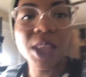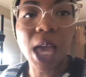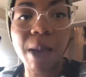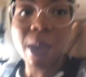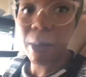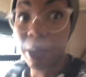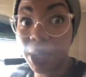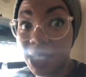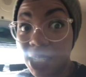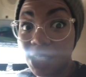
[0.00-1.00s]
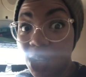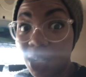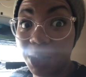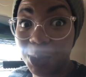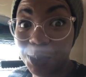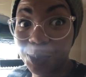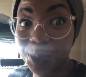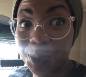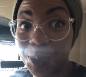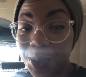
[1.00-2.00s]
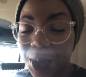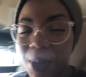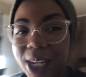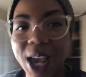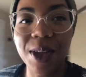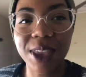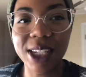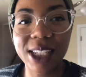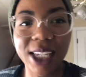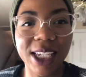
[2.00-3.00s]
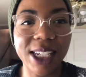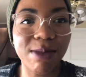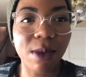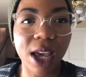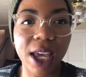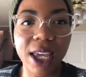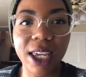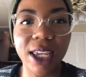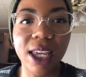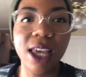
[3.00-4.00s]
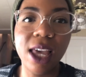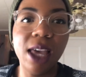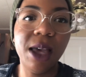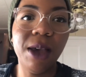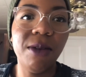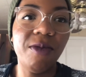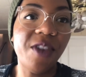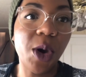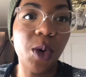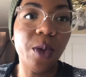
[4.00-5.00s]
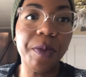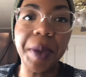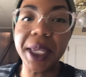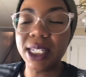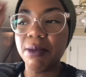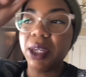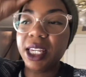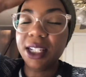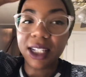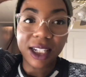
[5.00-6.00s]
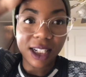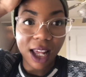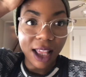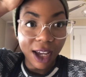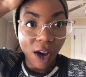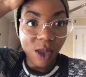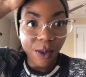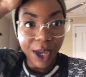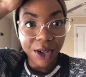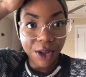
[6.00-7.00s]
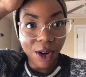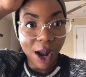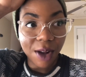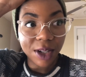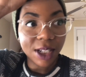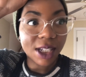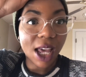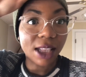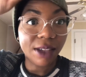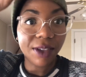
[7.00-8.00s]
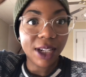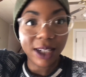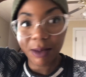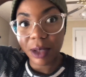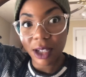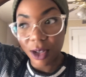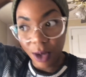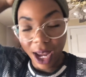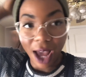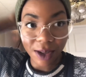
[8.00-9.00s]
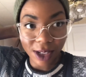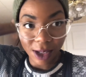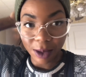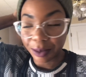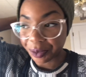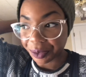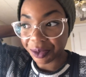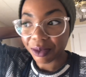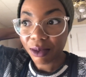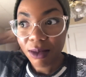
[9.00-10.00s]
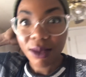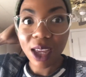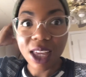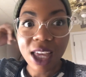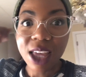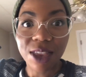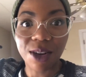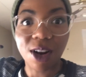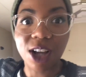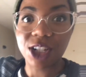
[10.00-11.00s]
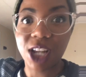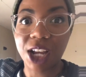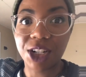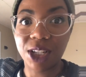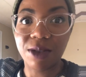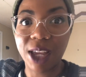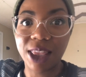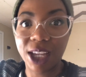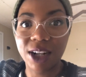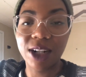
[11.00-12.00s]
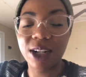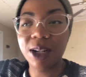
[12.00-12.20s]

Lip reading: I'm in my seed starting room right now. This is my faux basement. It's not like all the way underground. I live in a split story house, so the garage is actually right there.